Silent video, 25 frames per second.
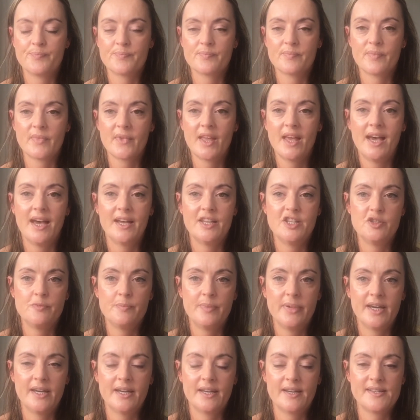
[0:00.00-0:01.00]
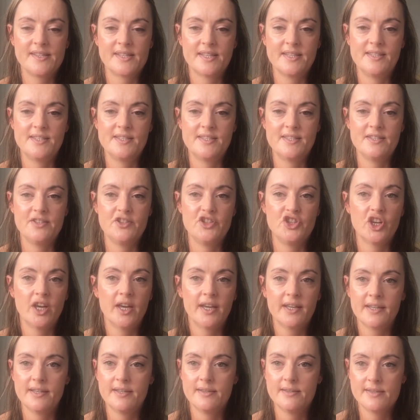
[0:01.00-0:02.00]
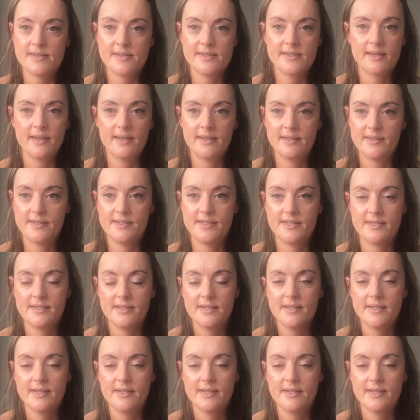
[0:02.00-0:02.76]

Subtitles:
handbags and jackets and